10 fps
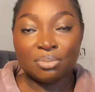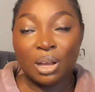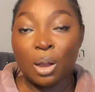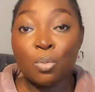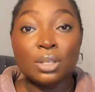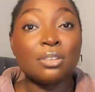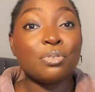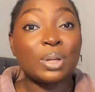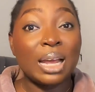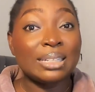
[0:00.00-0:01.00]
I'm waiting
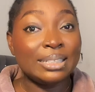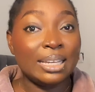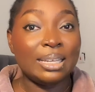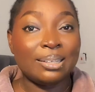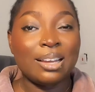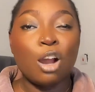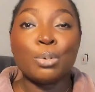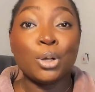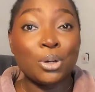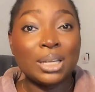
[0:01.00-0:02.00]
for that day I'll be
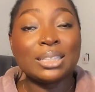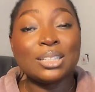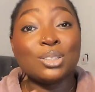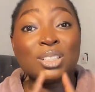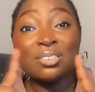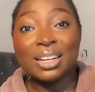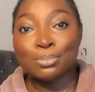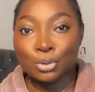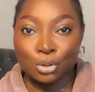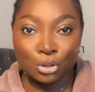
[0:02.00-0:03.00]
connected to the right
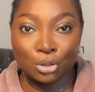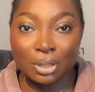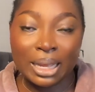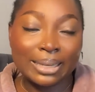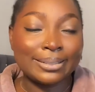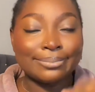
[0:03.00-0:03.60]
production and